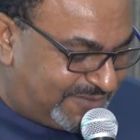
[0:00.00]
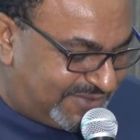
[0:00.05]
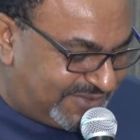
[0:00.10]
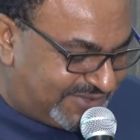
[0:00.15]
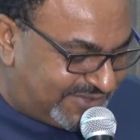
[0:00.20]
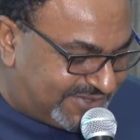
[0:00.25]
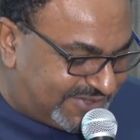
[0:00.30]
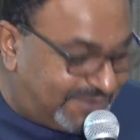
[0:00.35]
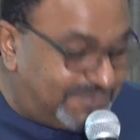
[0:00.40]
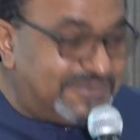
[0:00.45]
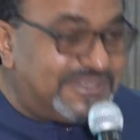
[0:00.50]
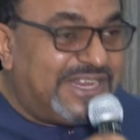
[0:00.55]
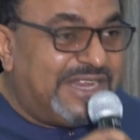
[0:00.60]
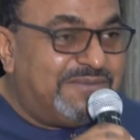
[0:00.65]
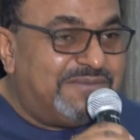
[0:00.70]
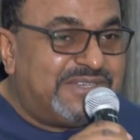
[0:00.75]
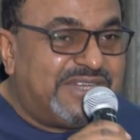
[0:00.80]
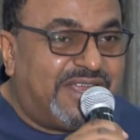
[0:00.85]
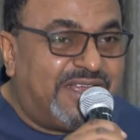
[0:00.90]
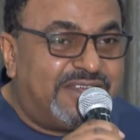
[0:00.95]

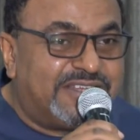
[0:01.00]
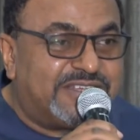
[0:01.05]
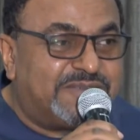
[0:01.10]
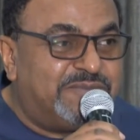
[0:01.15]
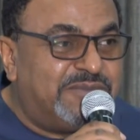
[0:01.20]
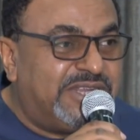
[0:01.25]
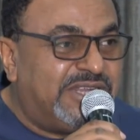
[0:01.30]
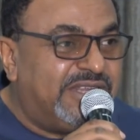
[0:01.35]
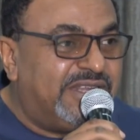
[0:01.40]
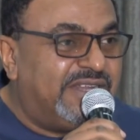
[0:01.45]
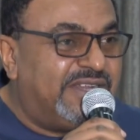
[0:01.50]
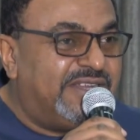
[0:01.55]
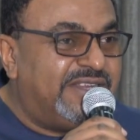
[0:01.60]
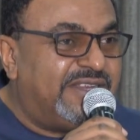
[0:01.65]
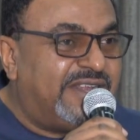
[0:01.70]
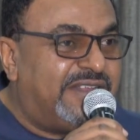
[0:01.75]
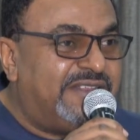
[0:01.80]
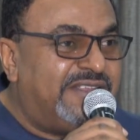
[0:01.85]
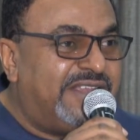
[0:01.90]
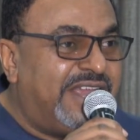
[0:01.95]
Sometimes they ask me
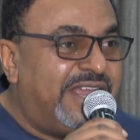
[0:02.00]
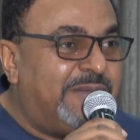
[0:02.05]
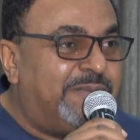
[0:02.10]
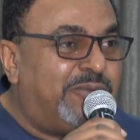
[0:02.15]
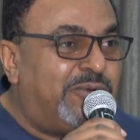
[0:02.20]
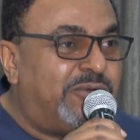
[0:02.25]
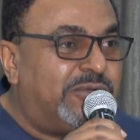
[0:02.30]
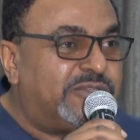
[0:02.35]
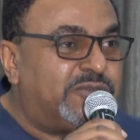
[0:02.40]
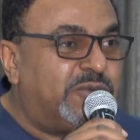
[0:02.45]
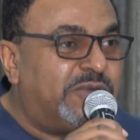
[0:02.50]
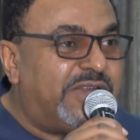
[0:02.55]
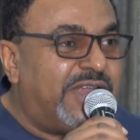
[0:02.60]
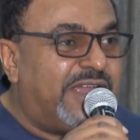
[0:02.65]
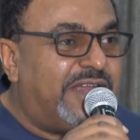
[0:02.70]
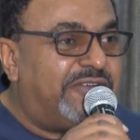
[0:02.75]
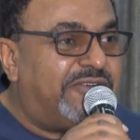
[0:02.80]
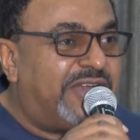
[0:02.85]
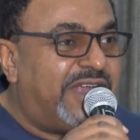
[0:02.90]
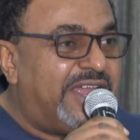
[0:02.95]
at the airport when
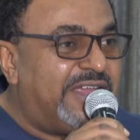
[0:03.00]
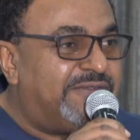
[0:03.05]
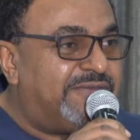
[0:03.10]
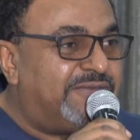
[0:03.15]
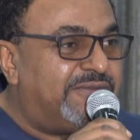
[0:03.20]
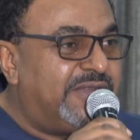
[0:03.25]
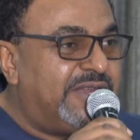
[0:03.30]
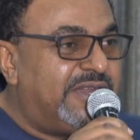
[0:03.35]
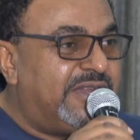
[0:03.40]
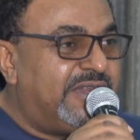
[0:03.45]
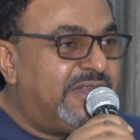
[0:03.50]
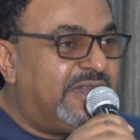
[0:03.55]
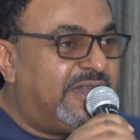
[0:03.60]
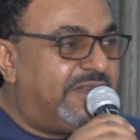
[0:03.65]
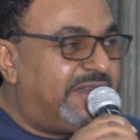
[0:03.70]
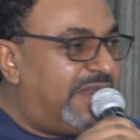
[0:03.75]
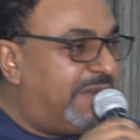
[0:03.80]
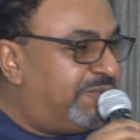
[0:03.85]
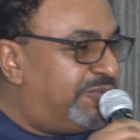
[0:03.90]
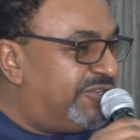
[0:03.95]
I arrive,
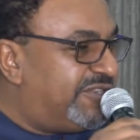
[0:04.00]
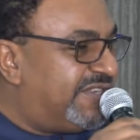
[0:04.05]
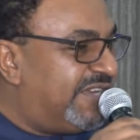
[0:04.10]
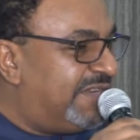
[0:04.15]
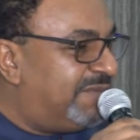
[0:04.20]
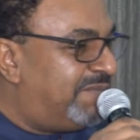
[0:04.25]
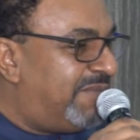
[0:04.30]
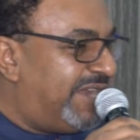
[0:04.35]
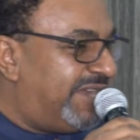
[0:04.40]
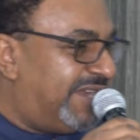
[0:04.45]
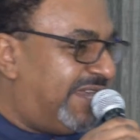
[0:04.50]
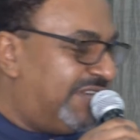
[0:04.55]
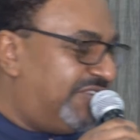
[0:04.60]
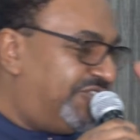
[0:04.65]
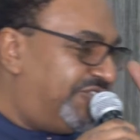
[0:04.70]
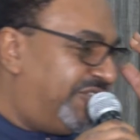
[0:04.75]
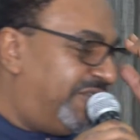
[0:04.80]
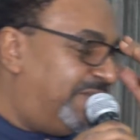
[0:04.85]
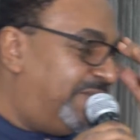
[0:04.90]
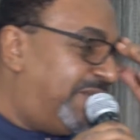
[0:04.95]
and I present my
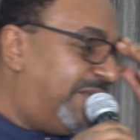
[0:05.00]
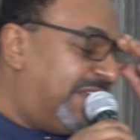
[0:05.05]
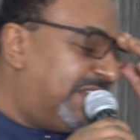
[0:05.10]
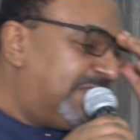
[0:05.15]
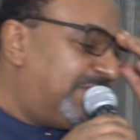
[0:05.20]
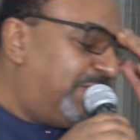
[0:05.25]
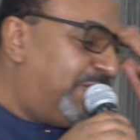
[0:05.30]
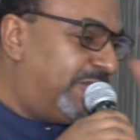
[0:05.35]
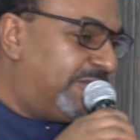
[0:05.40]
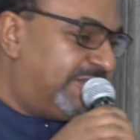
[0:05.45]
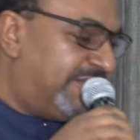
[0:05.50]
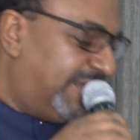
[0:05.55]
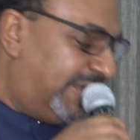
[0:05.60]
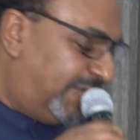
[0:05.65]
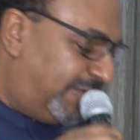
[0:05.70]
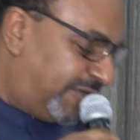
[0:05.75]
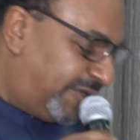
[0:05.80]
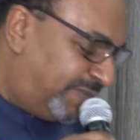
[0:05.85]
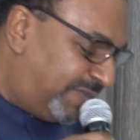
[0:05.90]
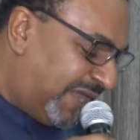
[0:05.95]
Nigerian passport. They
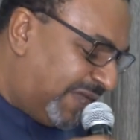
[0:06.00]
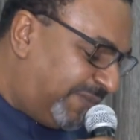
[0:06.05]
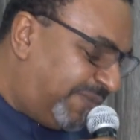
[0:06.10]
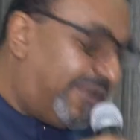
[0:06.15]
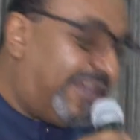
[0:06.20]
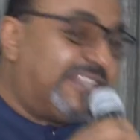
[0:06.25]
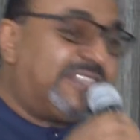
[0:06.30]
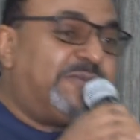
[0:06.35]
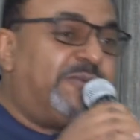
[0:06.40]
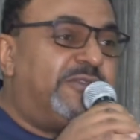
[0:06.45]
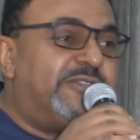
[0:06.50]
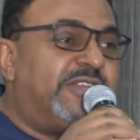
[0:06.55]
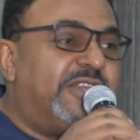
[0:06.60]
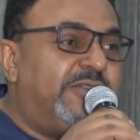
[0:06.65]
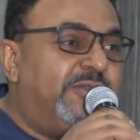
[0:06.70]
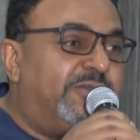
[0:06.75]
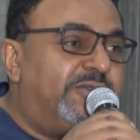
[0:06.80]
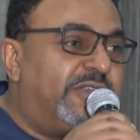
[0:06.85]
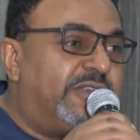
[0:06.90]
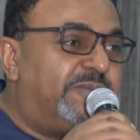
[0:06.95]
look at my passport
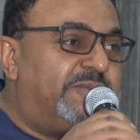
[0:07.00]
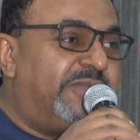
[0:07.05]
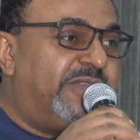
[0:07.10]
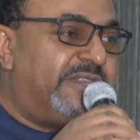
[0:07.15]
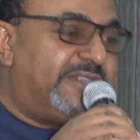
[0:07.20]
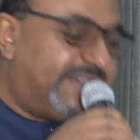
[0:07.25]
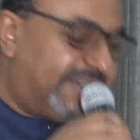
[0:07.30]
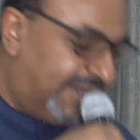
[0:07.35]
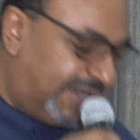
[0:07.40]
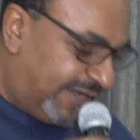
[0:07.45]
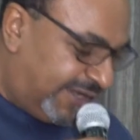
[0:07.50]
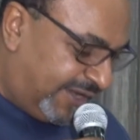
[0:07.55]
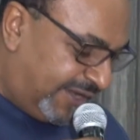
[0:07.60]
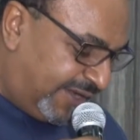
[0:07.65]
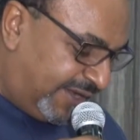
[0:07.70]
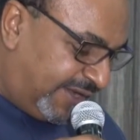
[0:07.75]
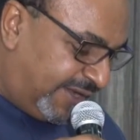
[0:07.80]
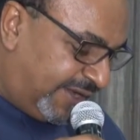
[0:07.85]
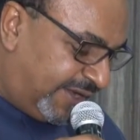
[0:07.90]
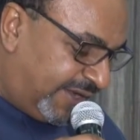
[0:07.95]
and look at me and say,
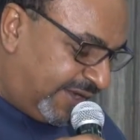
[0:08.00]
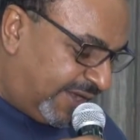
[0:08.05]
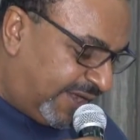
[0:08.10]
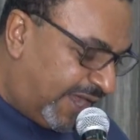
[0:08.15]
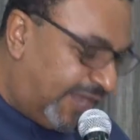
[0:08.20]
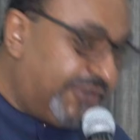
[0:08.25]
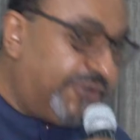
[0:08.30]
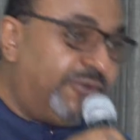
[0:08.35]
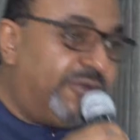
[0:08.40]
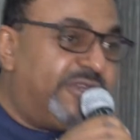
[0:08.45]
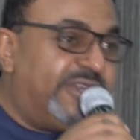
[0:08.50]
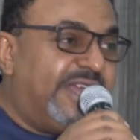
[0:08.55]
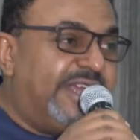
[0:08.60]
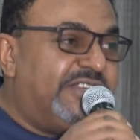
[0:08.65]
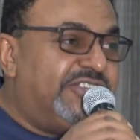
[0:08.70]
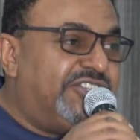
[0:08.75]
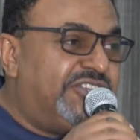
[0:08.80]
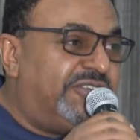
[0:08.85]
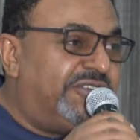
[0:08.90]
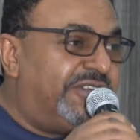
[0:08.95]
"Are you a
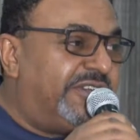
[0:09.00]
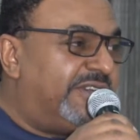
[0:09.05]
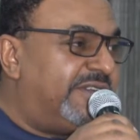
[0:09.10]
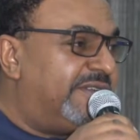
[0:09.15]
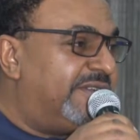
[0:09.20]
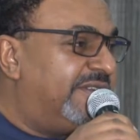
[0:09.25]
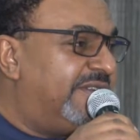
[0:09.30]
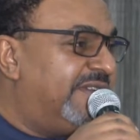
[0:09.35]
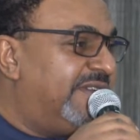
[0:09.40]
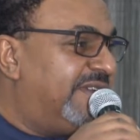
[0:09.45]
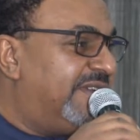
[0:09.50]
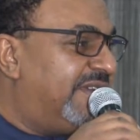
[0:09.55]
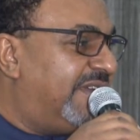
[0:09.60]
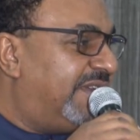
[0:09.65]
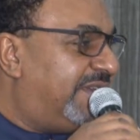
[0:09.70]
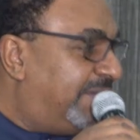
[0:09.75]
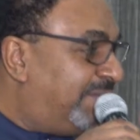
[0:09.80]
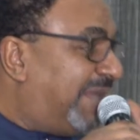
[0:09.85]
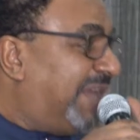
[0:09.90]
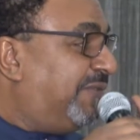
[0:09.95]
Nigerian?"
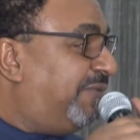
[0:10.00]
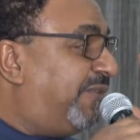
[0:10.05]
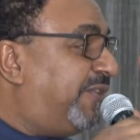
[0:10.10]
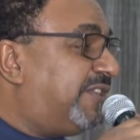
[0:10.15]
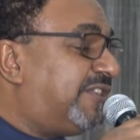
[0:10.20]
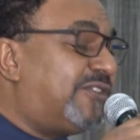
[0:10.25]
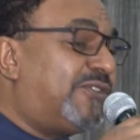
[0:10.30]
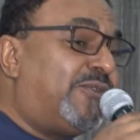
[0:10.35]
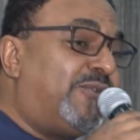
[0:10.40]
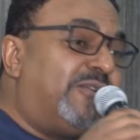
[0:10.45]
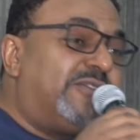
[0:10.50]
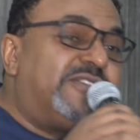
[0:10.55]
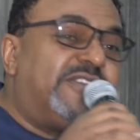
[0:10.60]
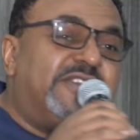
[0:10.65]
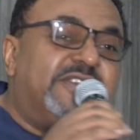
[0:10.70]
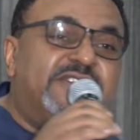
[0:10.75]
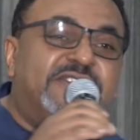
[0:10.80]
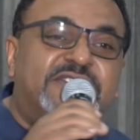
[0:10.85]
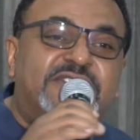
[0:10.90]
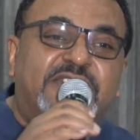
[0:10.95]
And my first thought
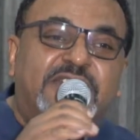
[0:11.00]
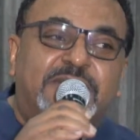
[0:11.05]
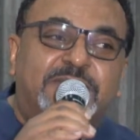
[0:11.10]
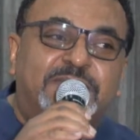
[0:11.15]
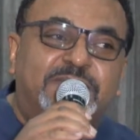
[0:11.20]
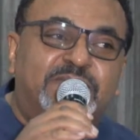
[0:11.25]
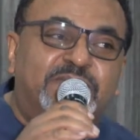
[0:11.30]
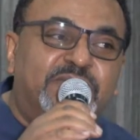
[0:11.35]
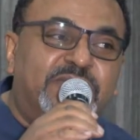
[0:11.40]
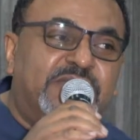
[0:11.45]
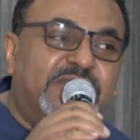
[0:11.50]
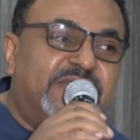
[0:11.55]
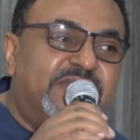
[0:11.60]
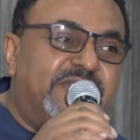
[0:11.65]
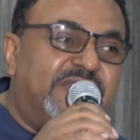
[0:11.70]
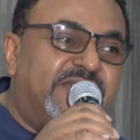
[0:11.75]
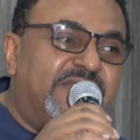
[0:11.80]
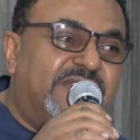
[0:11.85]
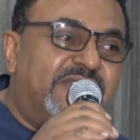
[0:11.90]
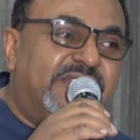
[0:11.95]
is,
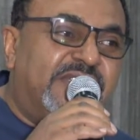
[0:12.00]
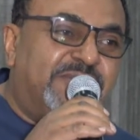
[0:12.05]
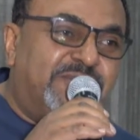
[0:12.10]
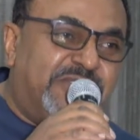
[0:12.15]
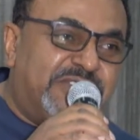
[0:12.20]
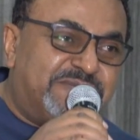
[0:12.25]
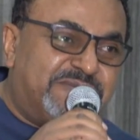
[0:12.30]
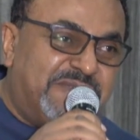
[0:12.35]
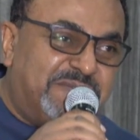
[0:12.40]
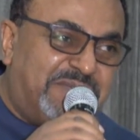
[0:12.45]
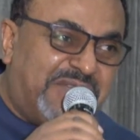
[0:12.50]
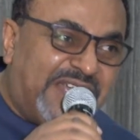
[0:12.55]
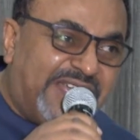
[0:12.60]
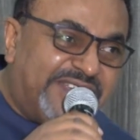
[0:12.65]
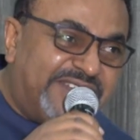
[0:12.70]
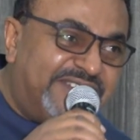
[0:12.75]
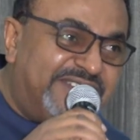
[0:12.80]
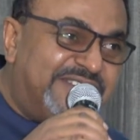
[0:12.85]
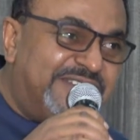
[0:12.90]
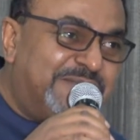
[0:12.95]
he must be
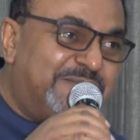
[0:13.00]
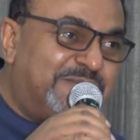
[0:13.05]
blind,